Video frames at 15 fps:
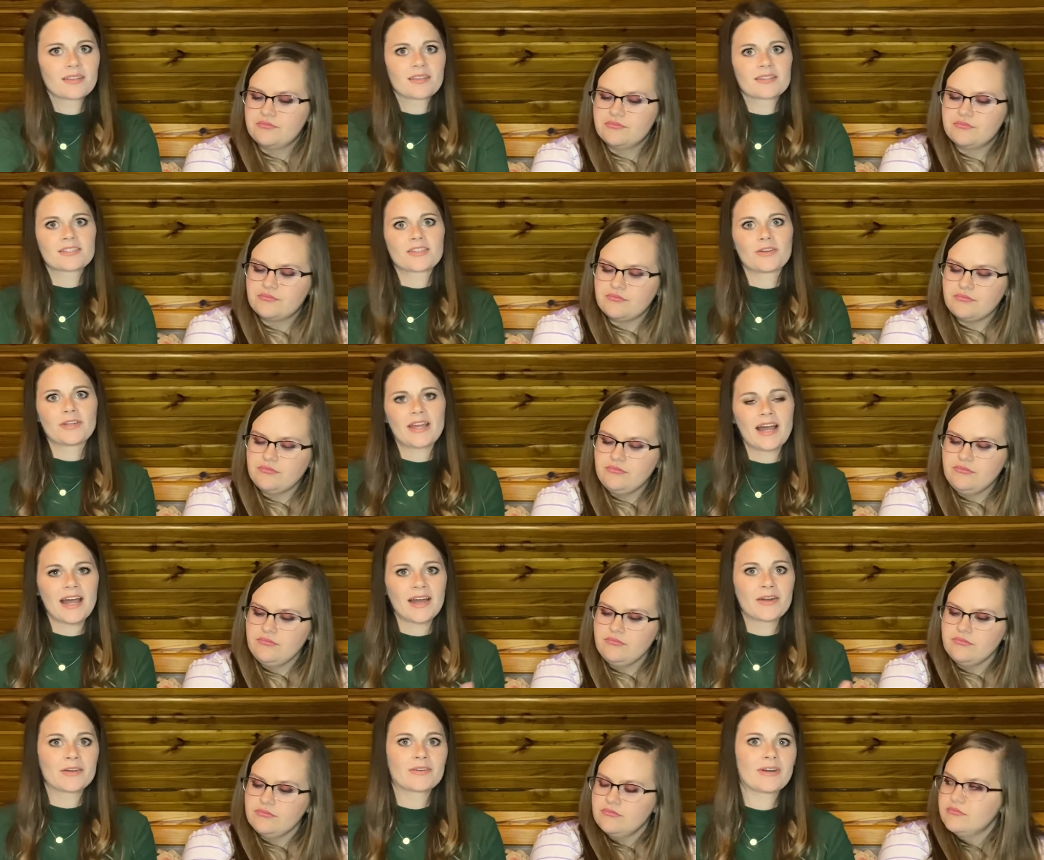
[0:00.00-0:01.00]
Speaker 1: So yeah,
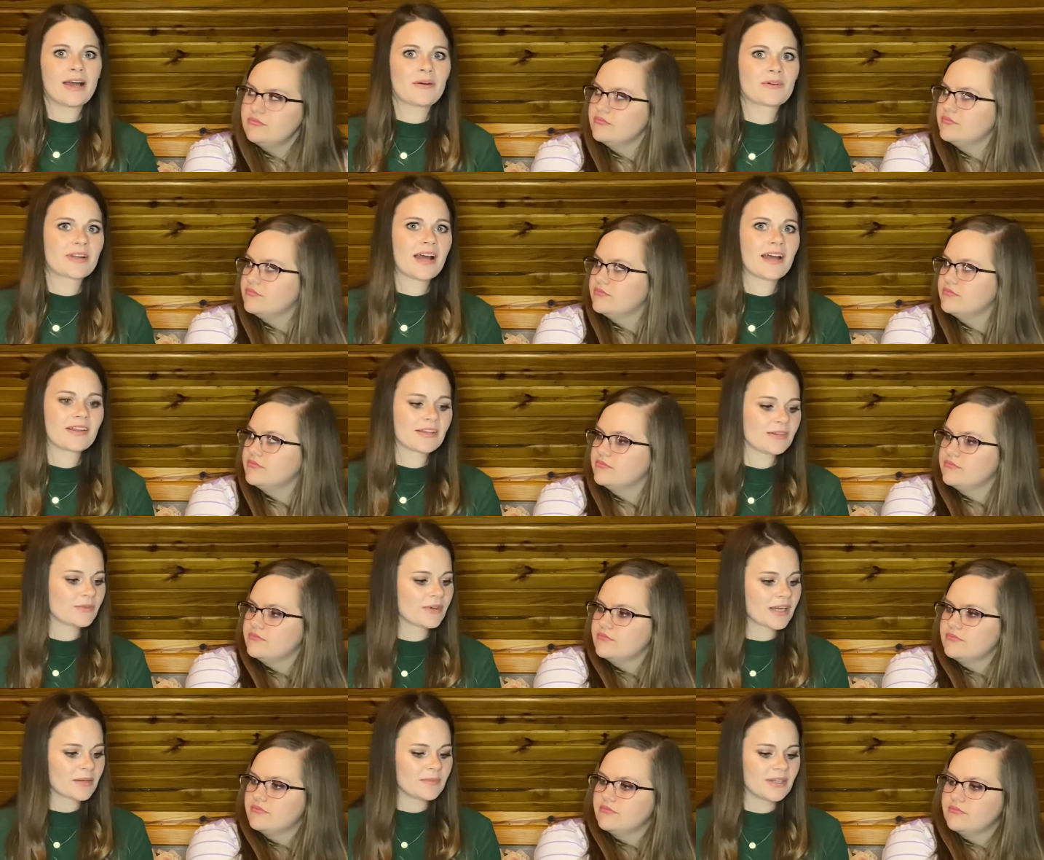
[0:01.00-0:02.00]
I would highly
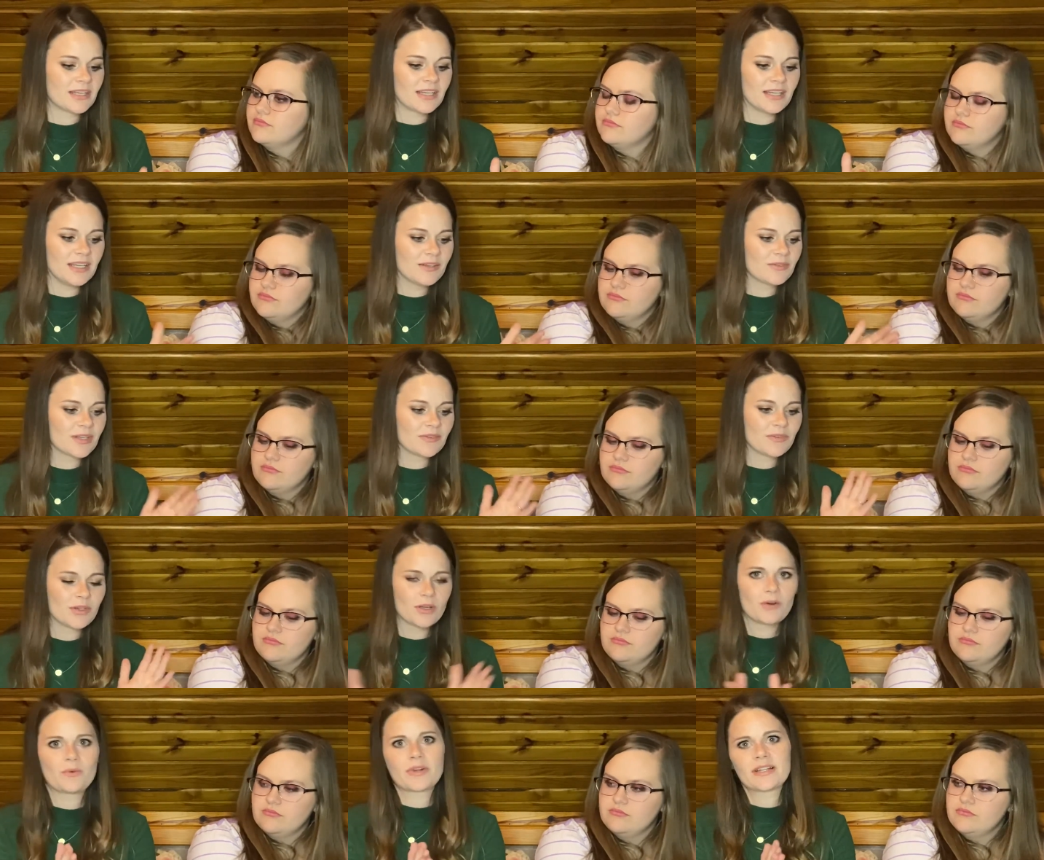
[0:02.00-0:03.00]
recommend, even if you
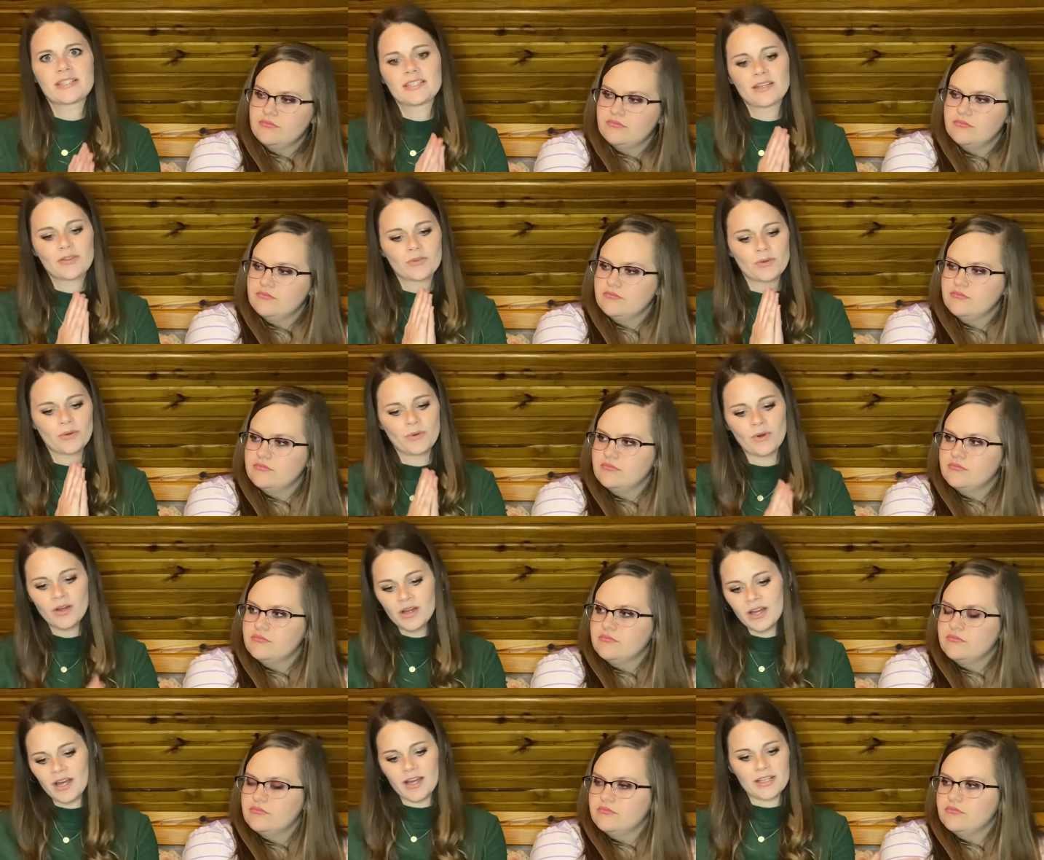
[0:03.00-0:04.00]
don't want to sit through
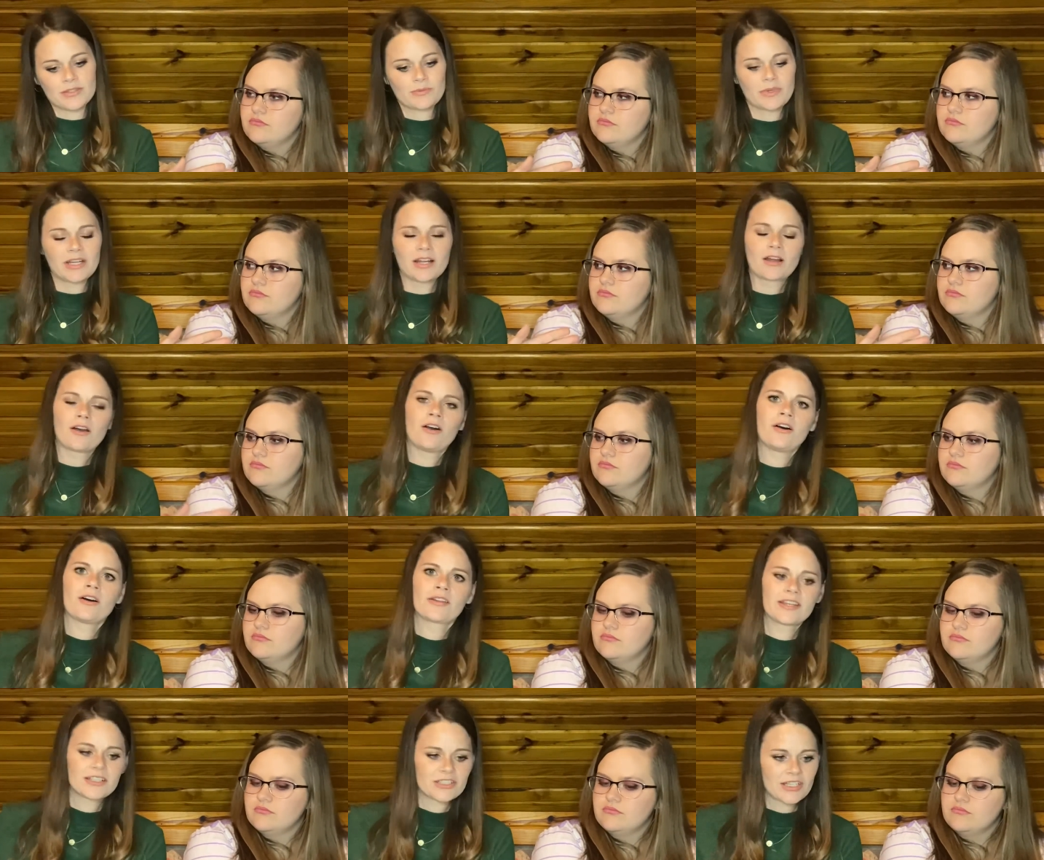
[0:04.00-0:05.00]
us reading all
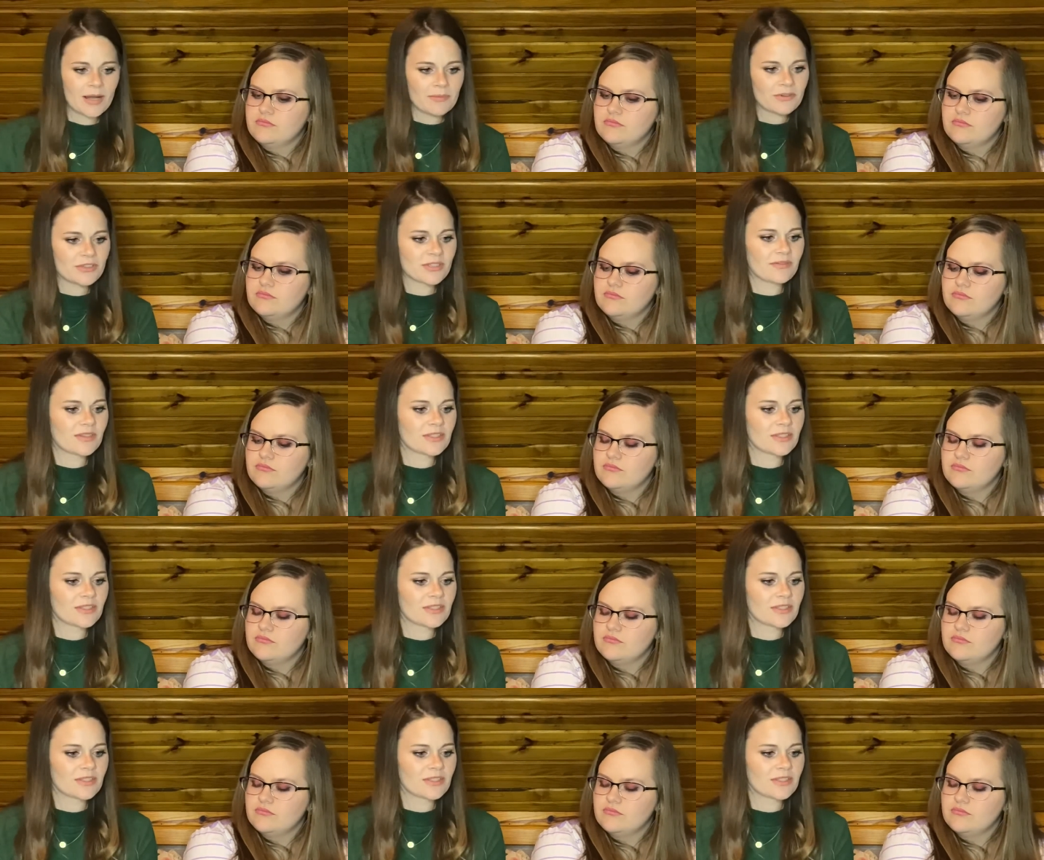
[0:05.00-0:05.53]
these chapters of this